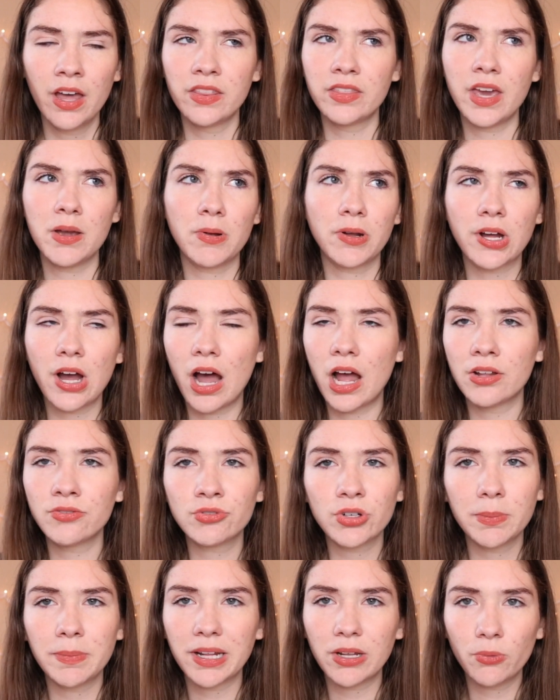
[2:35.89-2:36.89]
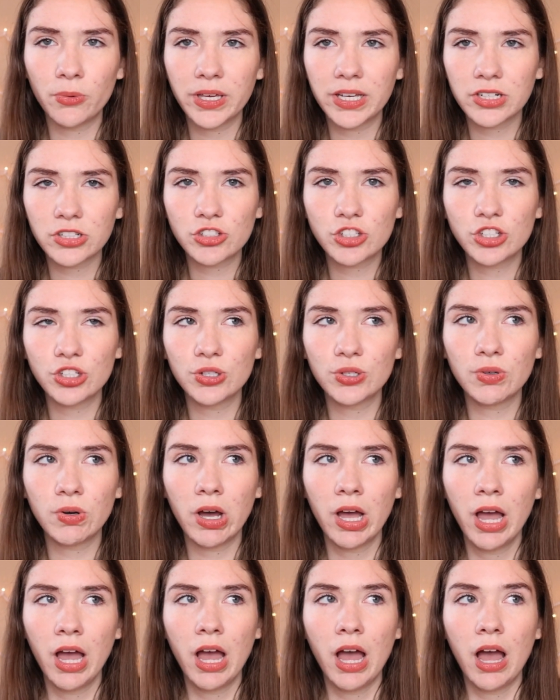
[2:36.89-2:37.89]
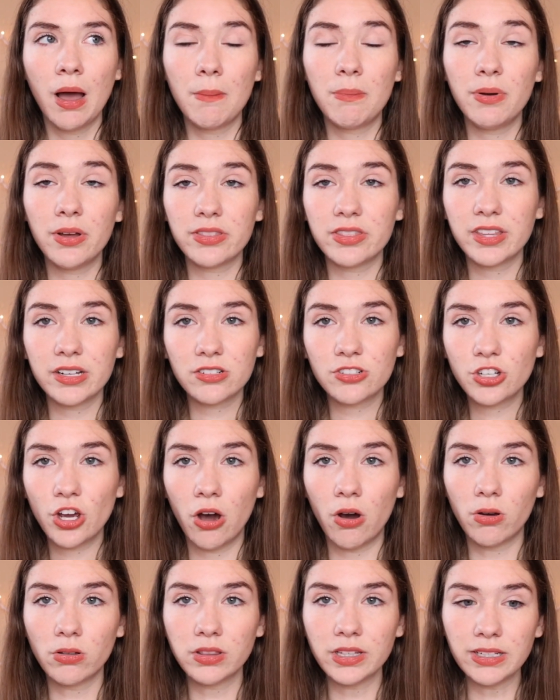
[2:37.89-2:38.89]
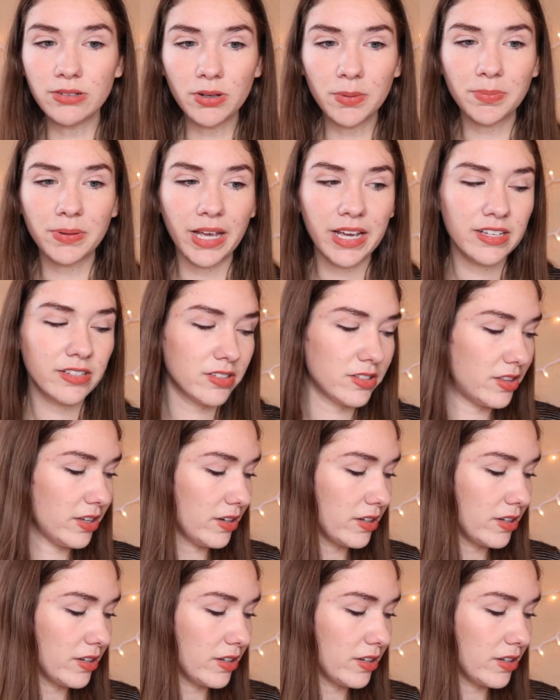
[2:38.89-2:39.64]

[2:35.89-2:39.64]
They were gone for about a week or two, but they're totally replaced.